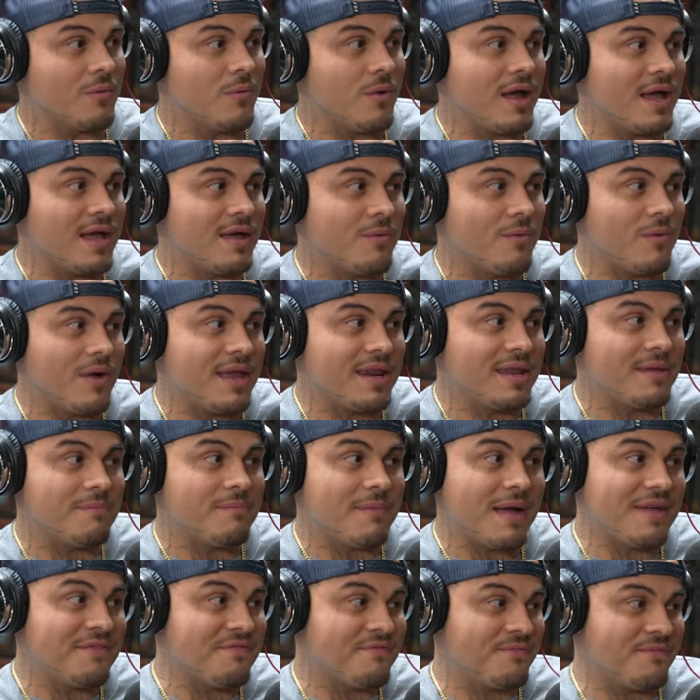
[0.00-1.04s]
Why, why did
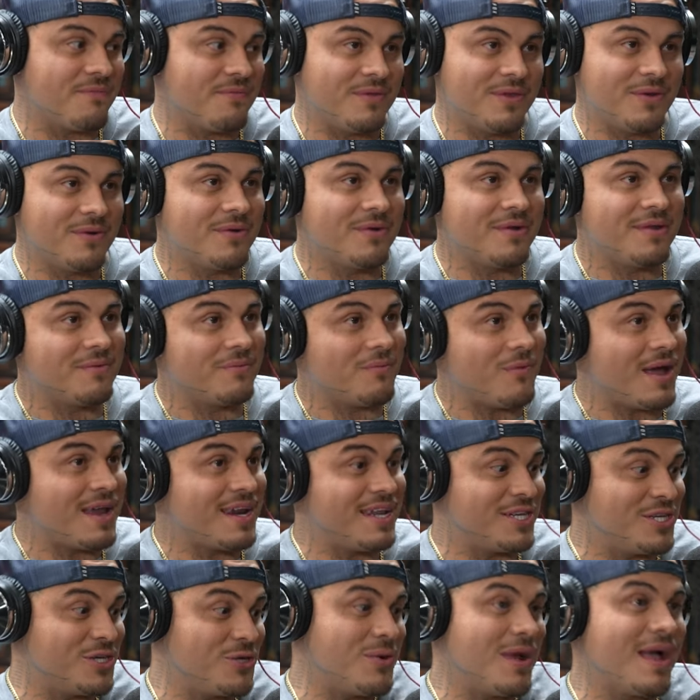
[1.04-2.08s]
my, you know, and why yeah.
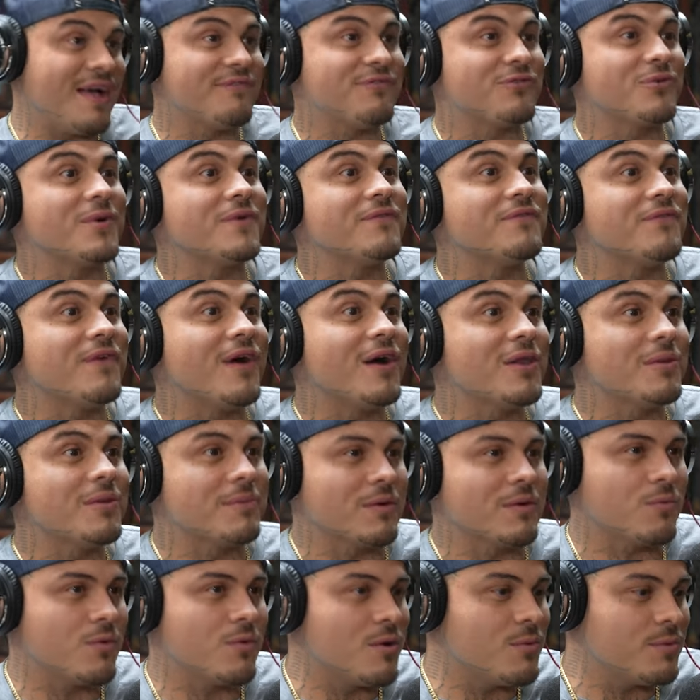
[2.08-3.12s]
did you have to unfollow
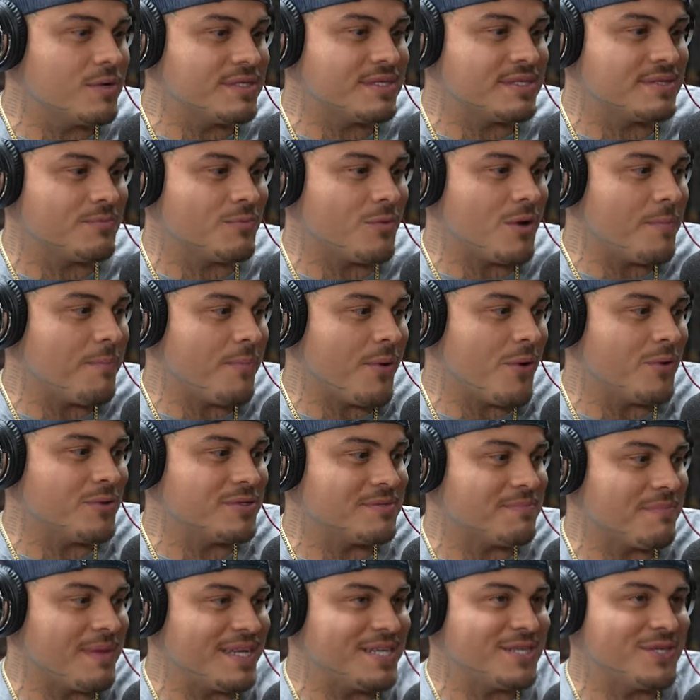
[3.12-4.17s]
me? What was, what
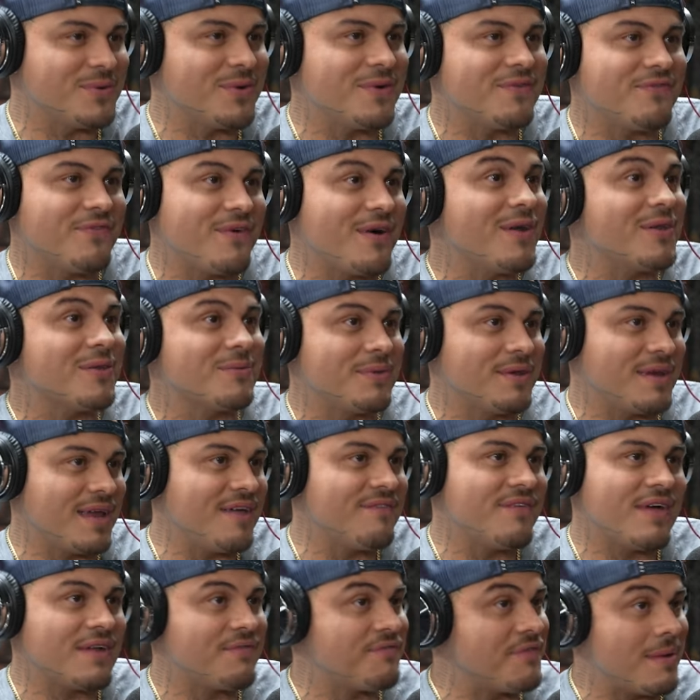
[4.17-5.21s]
post made you unfollow me? You know,
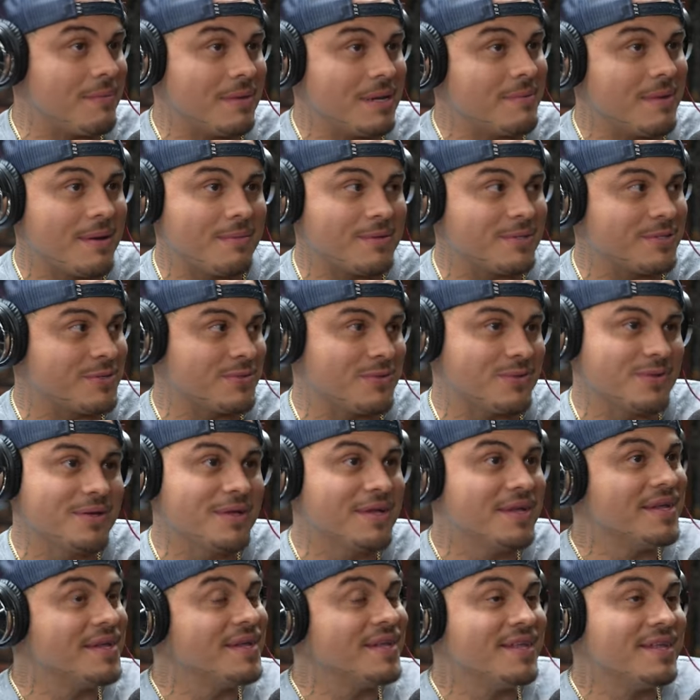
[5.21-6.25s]
I've had family members who,
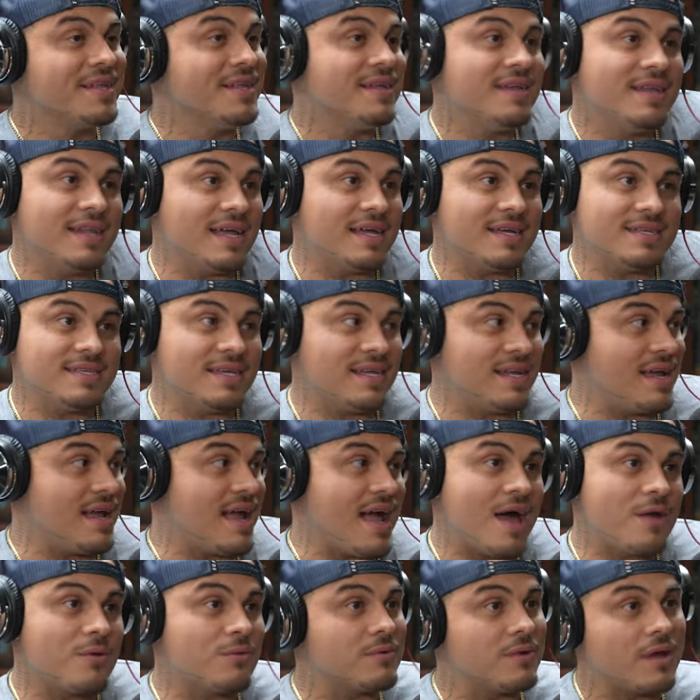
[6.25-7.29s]
like I said, I,
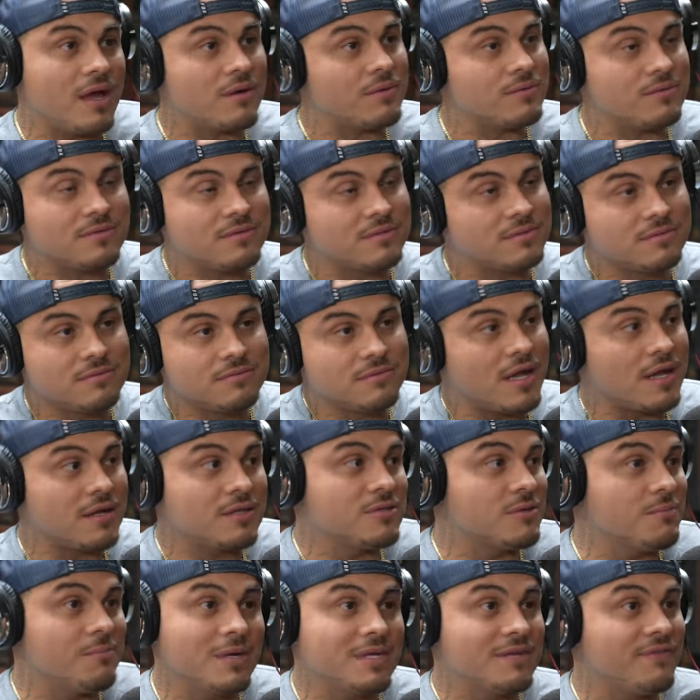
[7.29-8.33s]
I don't, I don't talk
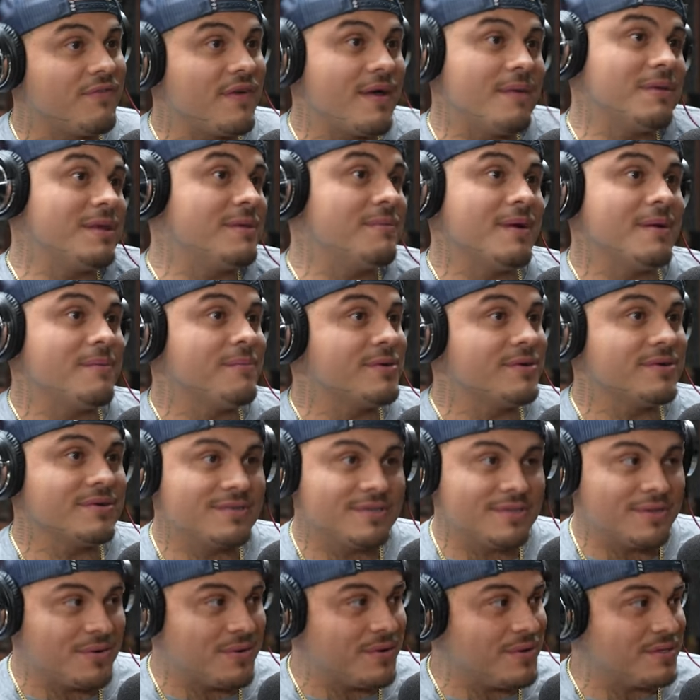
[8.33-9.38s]
to much family
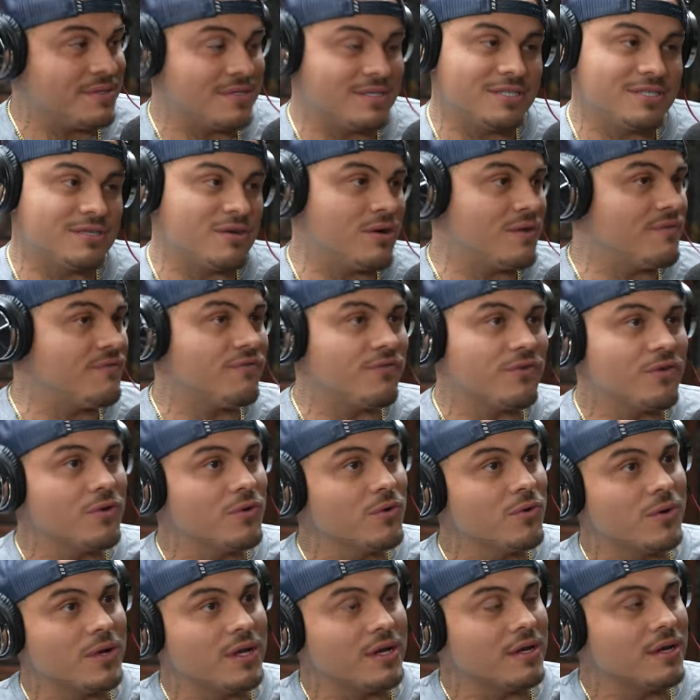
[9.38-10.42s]
members, you know, it's a certain
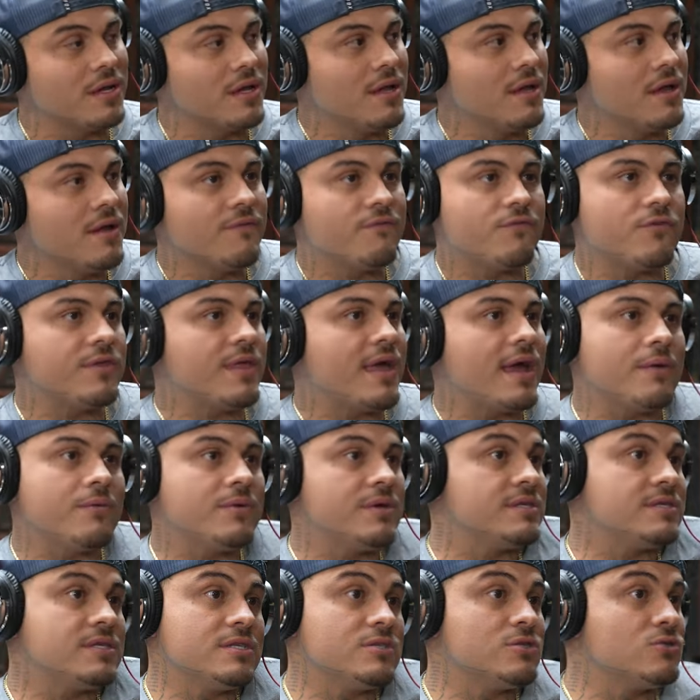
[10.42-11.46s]
few. And for that
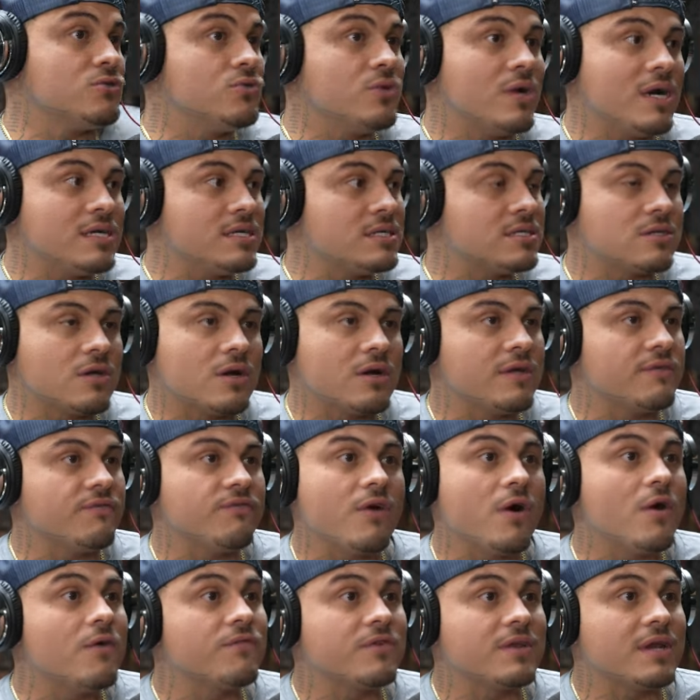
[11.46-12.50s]
reason too, I just started
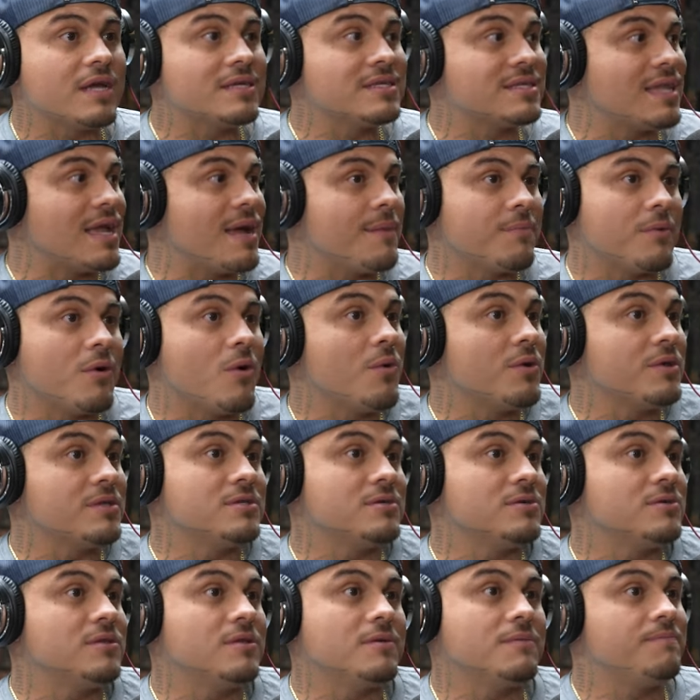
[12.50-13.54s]
evolving. I stopped going
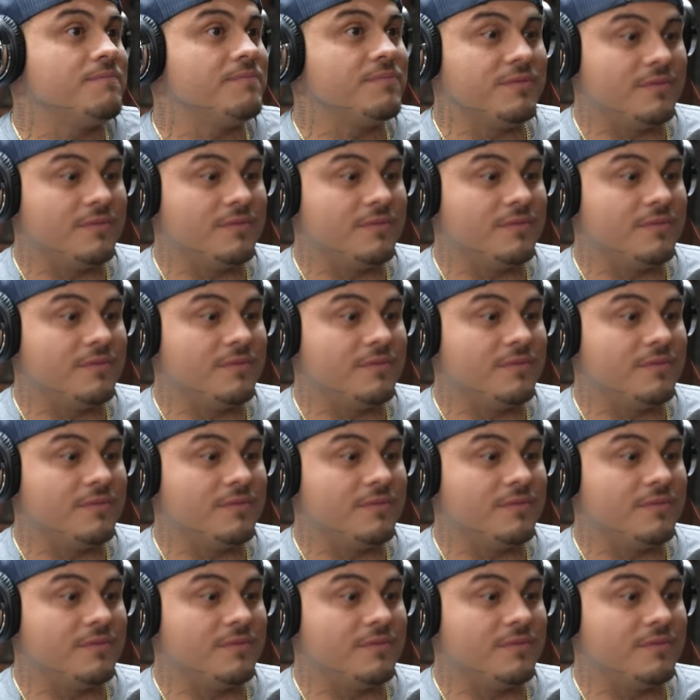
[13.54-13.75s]
to the,